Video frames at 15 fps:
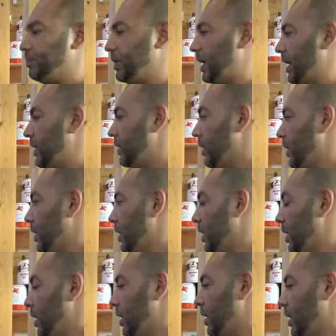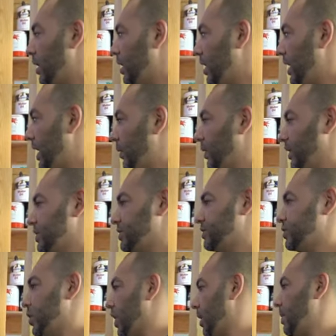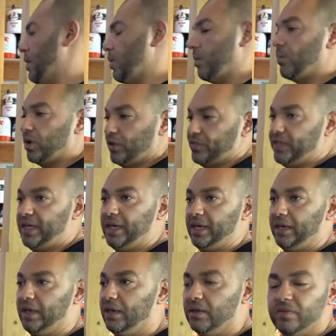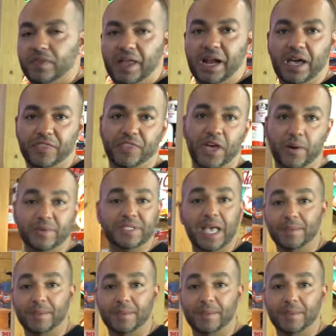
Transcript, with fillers: But I want to talk about one more thing that I thought was